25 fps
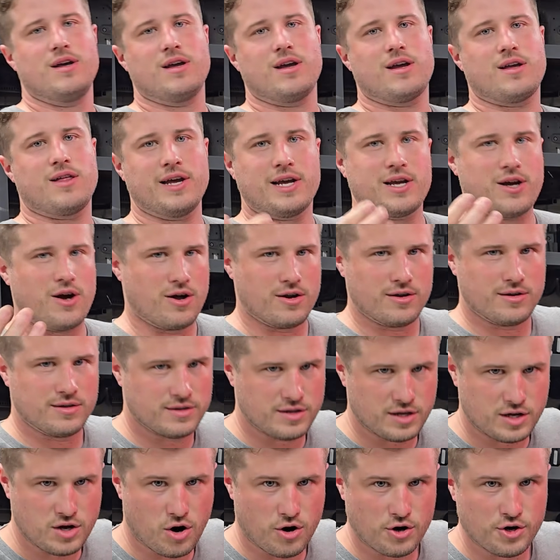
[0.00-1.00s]
click on
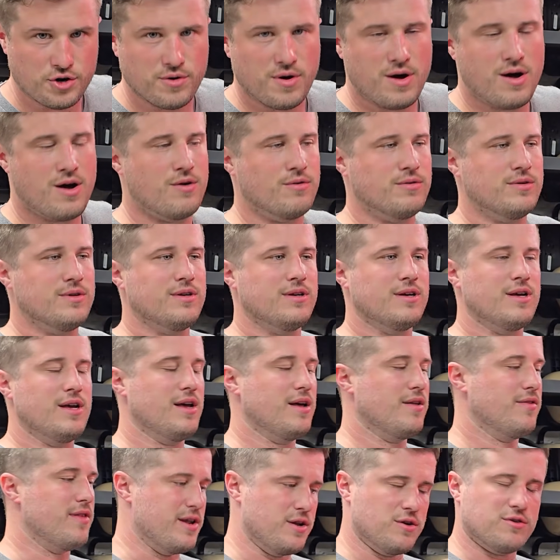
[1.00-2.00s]
the cart you own,
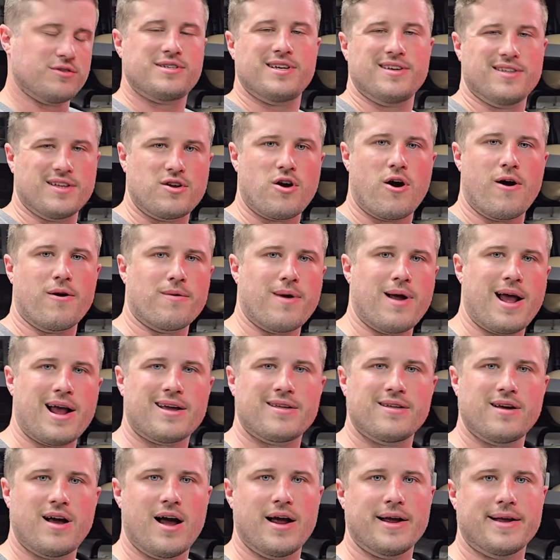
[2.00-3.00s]
then you'll see the cart
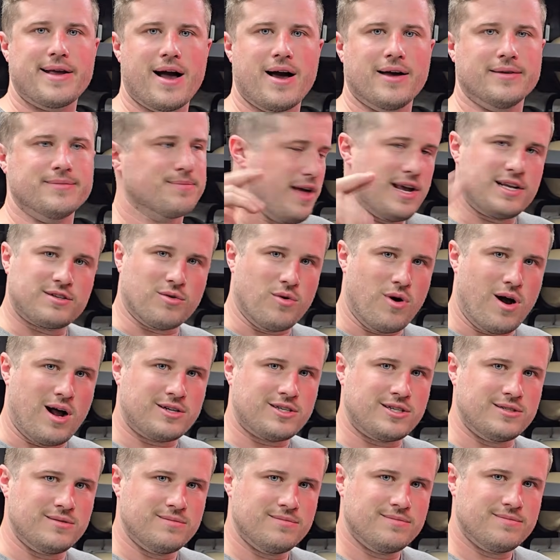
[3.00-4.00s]
rack icon. Thanks for
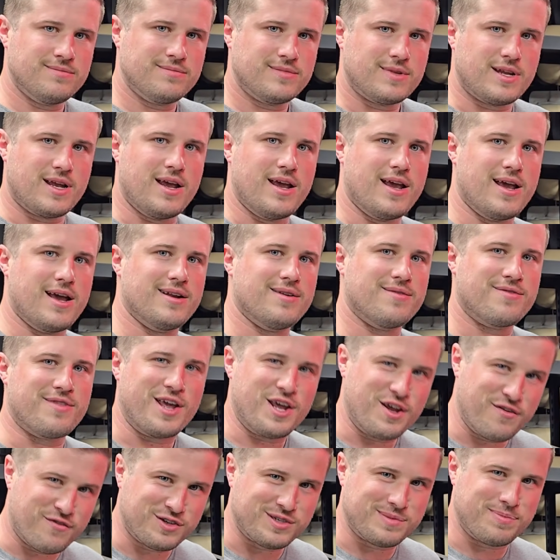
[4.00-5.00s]
watching, and
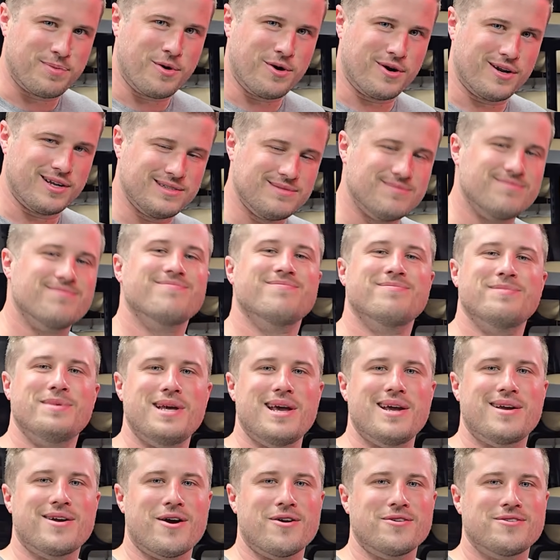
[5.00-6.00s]
thank you for supporting
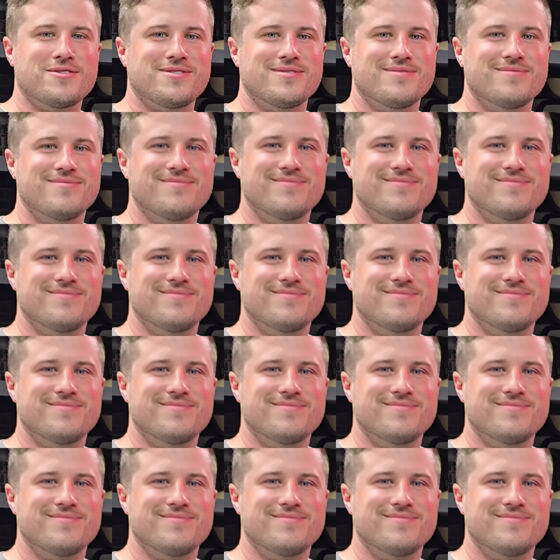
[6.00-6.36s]
BA Carts.